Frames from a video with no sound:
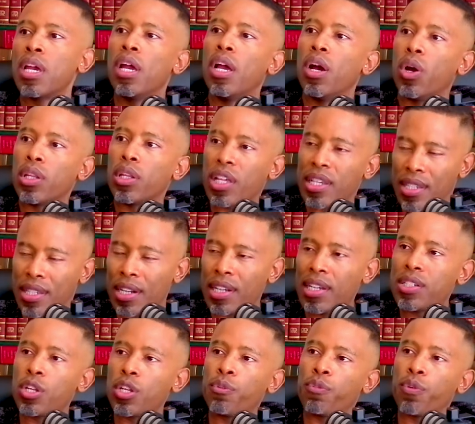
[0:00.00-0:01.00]
Yeah. There's a
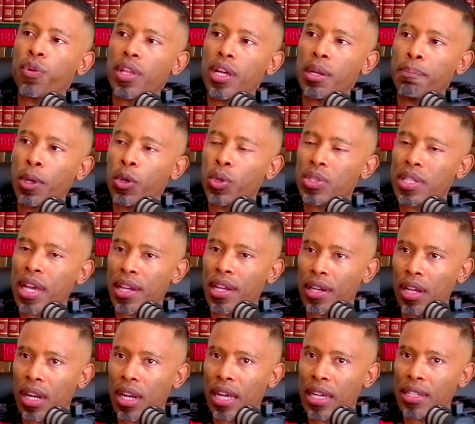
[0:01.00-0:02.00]
reason for that because I
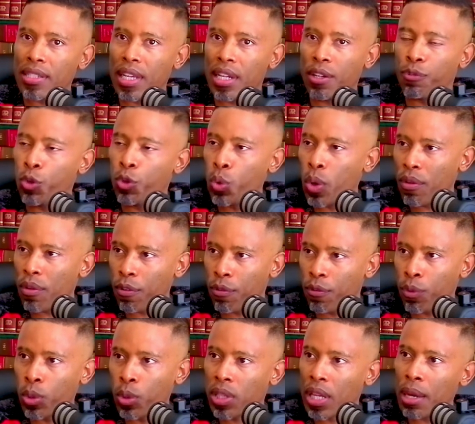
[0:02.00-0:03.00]
realize that if you have a
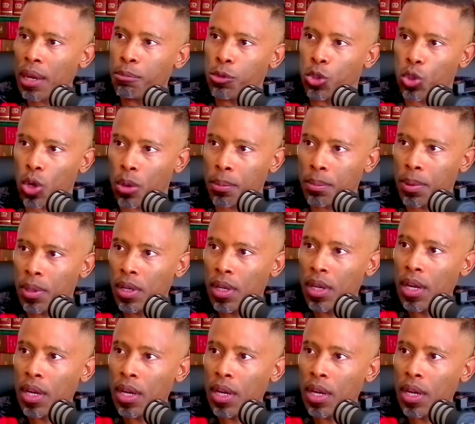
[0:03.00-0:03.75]
full time job,